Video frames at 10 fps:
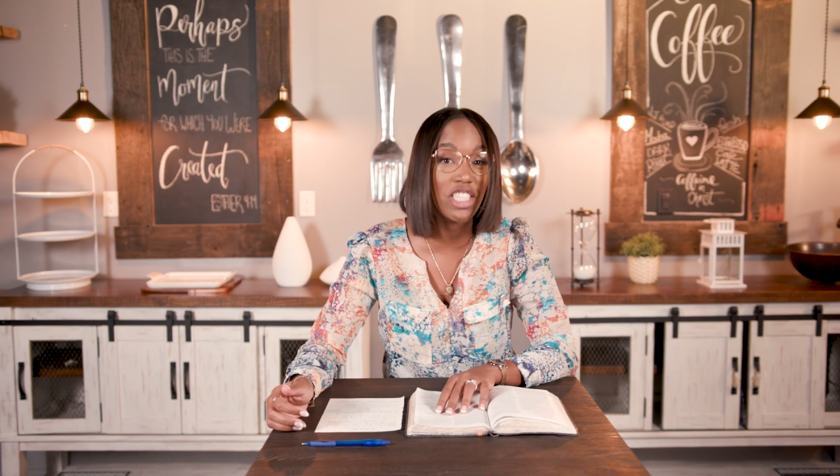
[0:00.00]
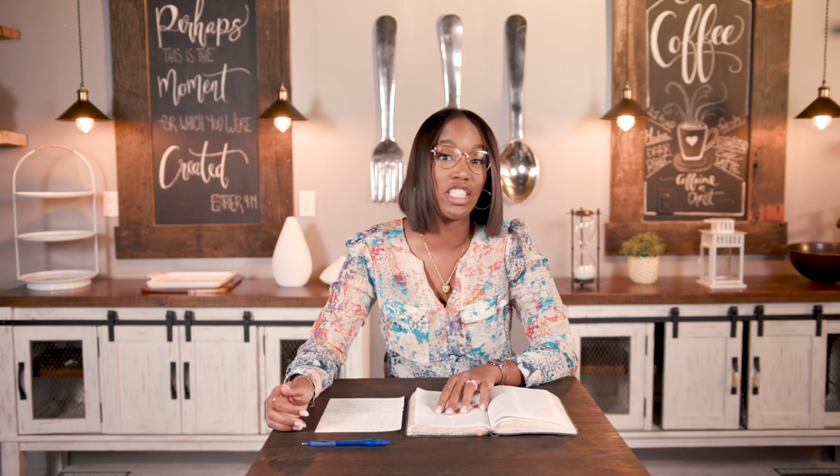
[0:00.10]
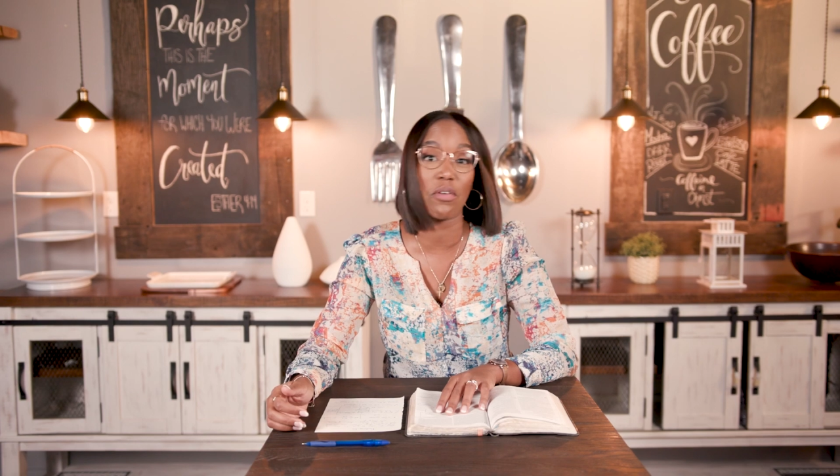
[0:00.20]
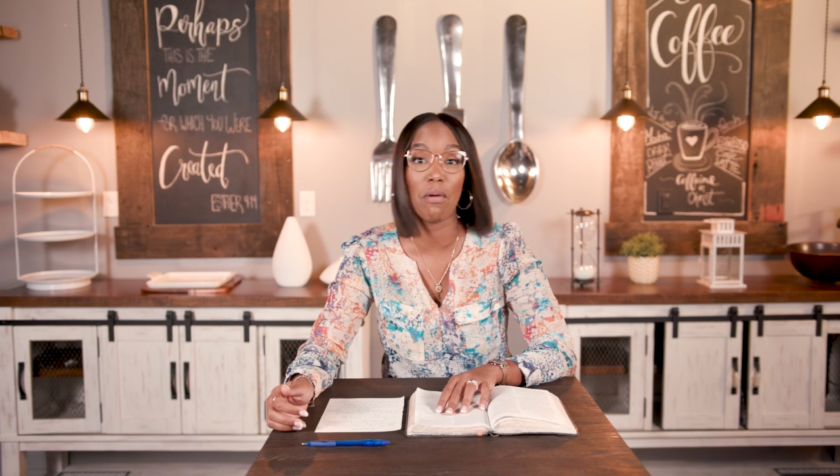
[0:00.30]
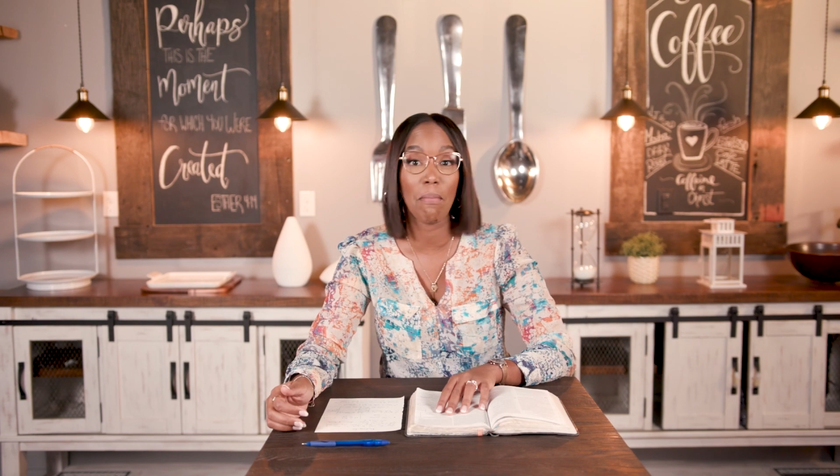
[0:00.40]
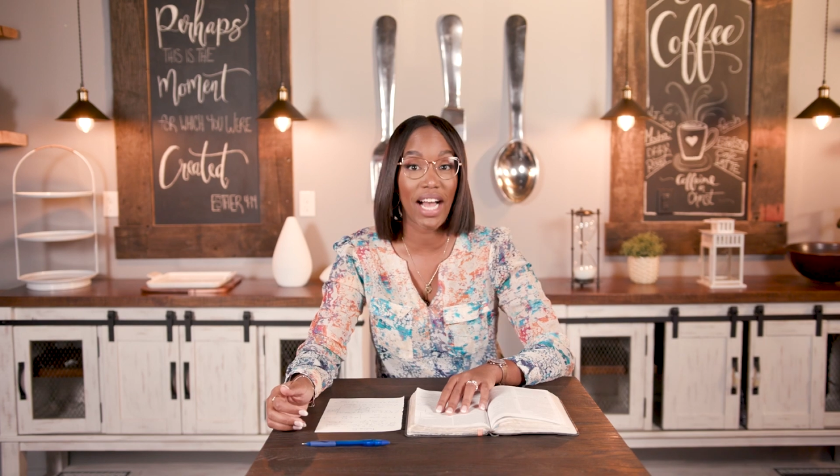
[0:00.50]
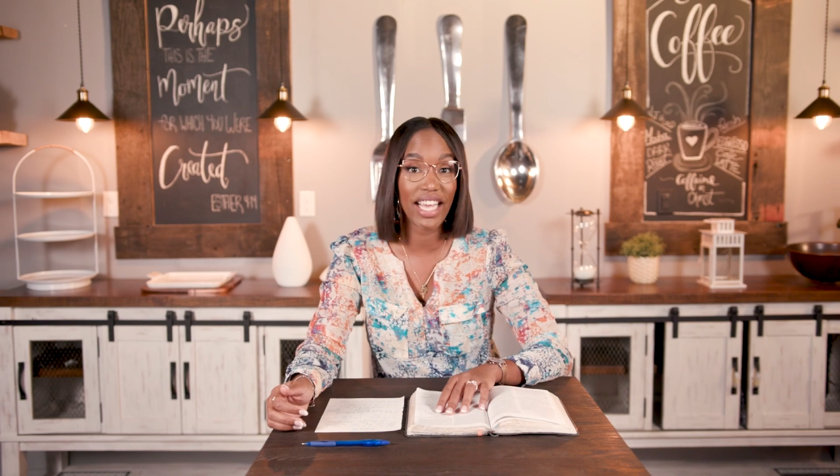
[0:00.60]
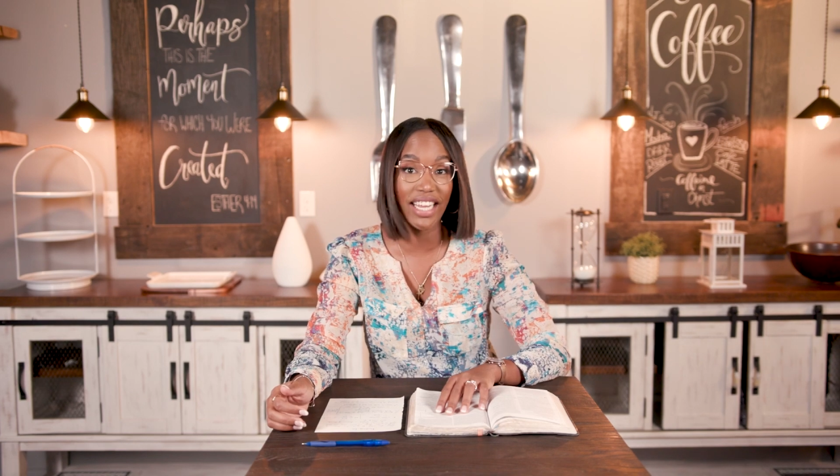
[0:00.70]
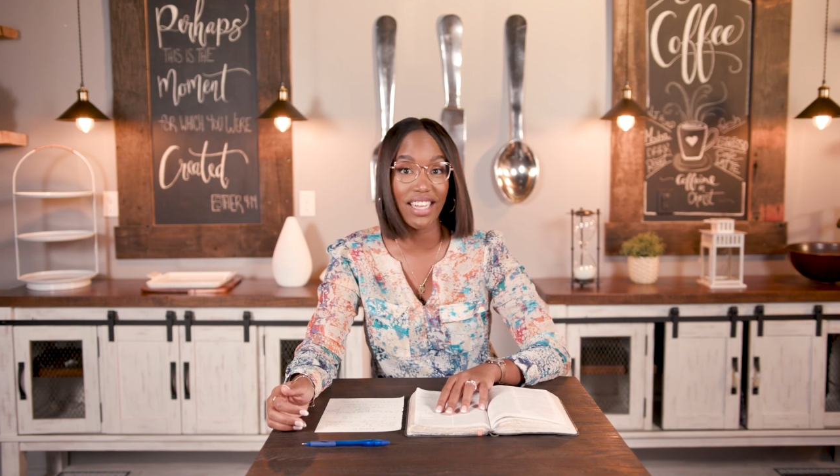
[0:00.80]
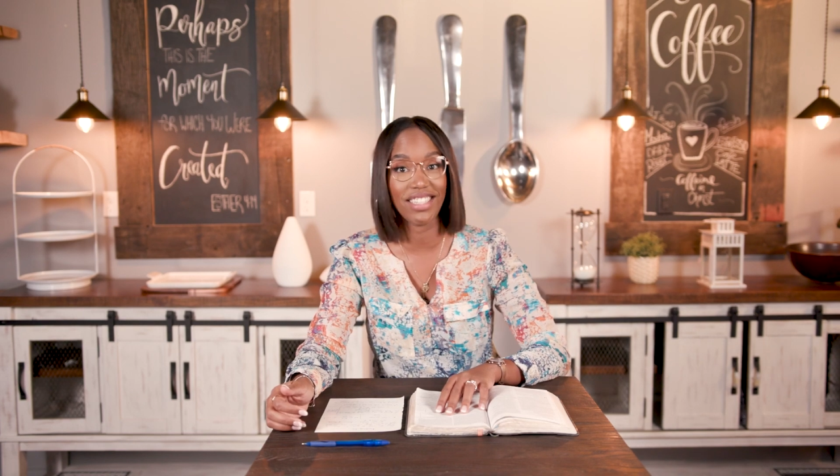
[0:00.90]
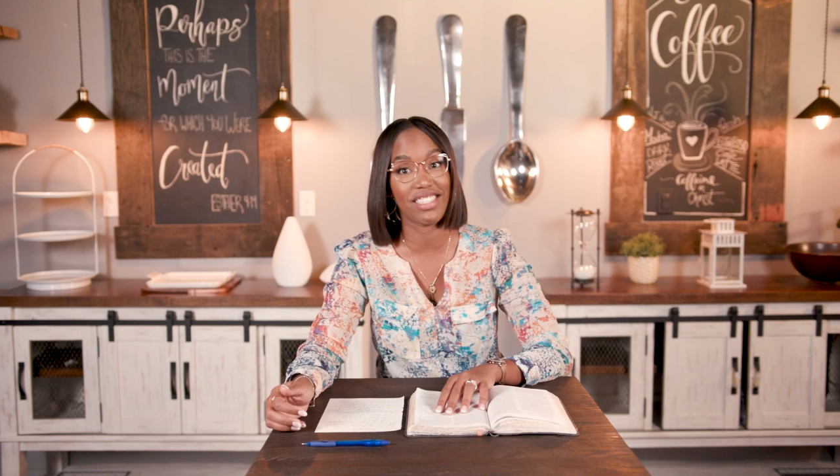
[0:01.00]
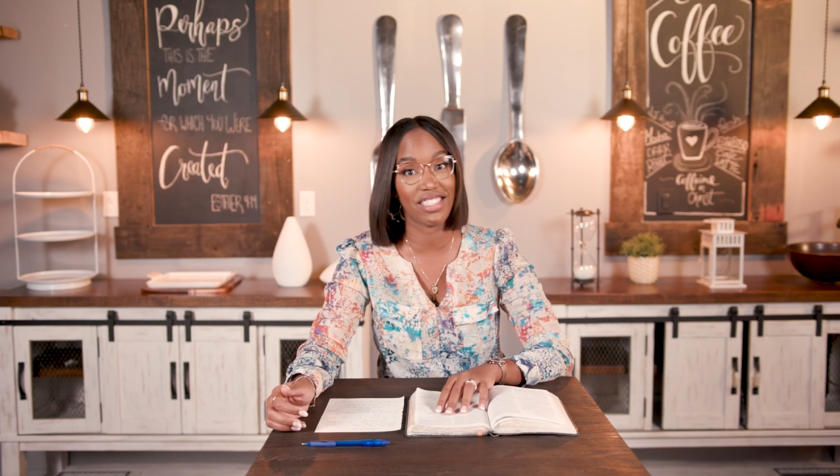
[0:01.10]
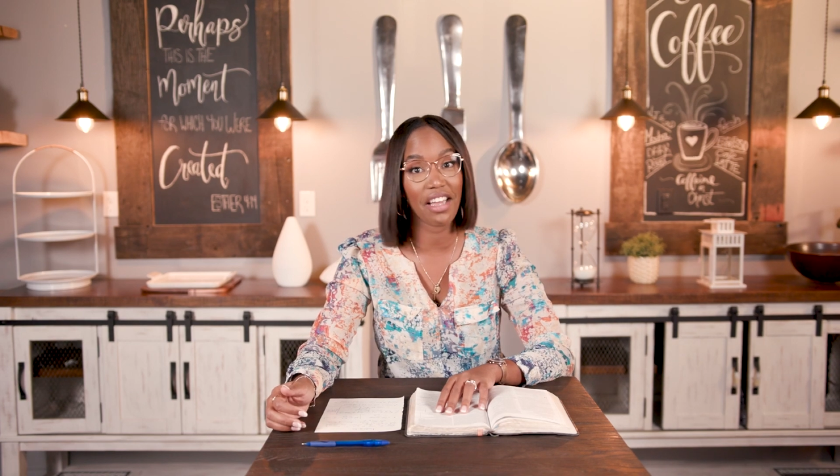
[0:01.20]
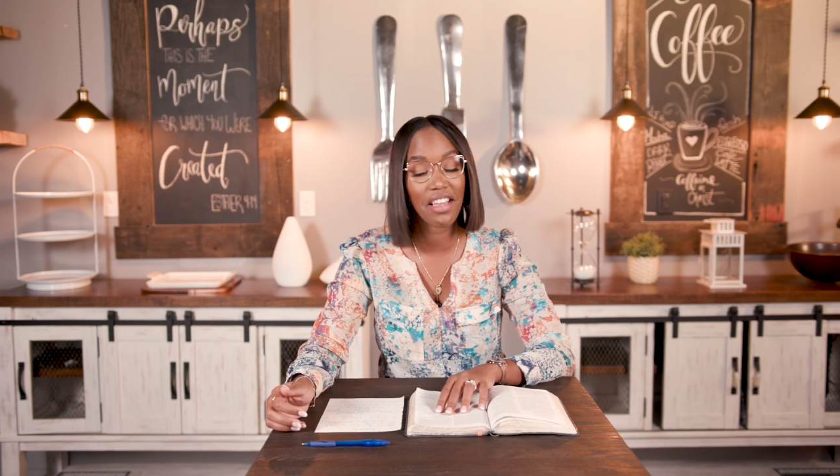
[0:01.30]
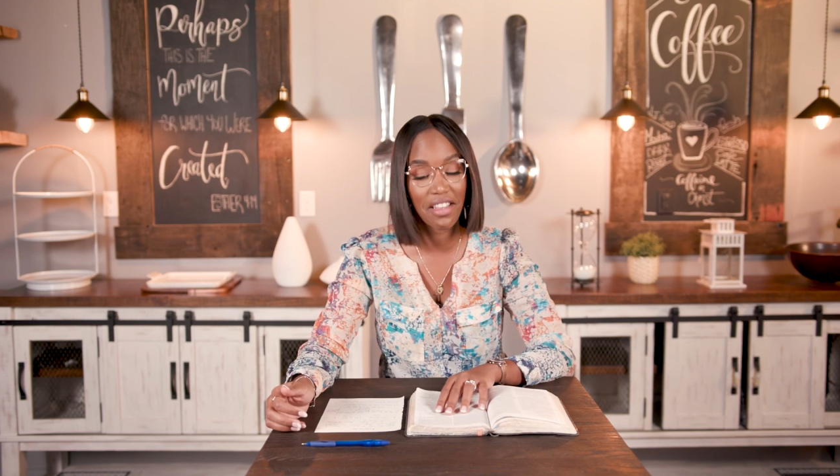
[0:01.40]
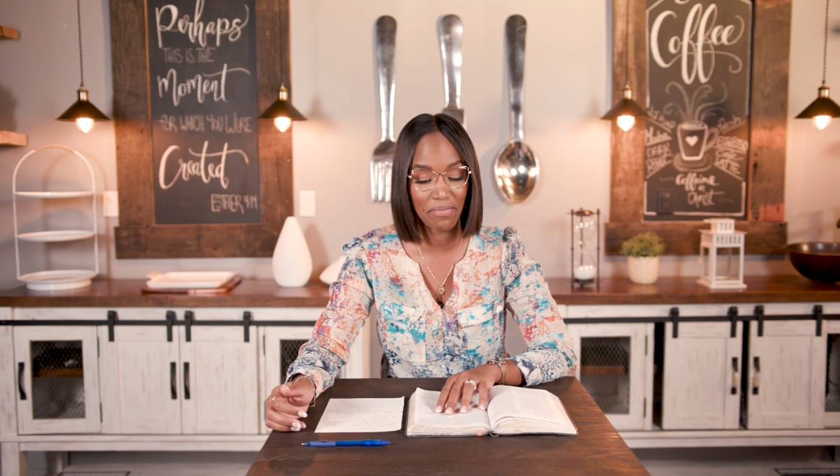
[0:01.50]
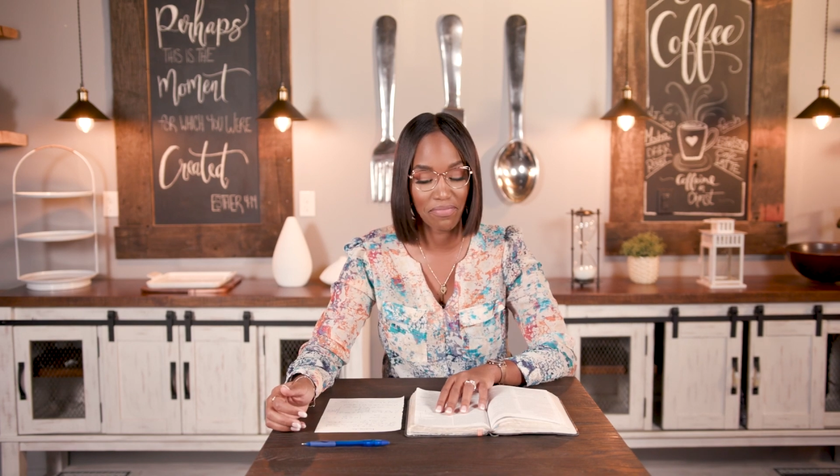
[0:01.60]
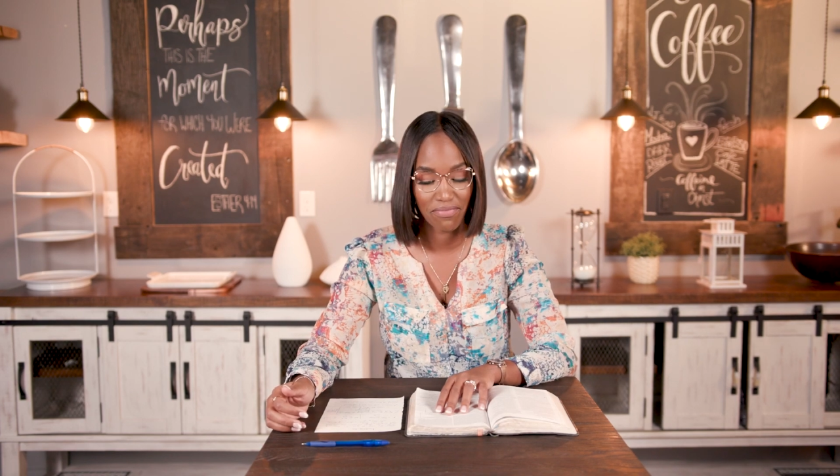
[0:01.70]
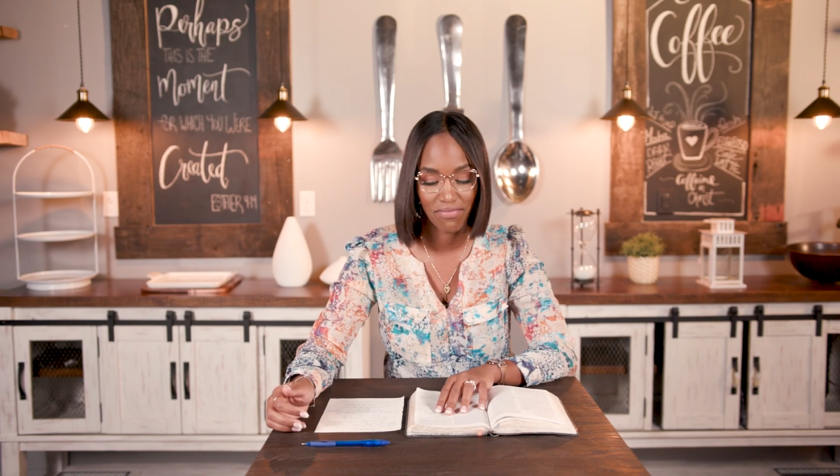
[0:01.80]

Jeremiah is saying.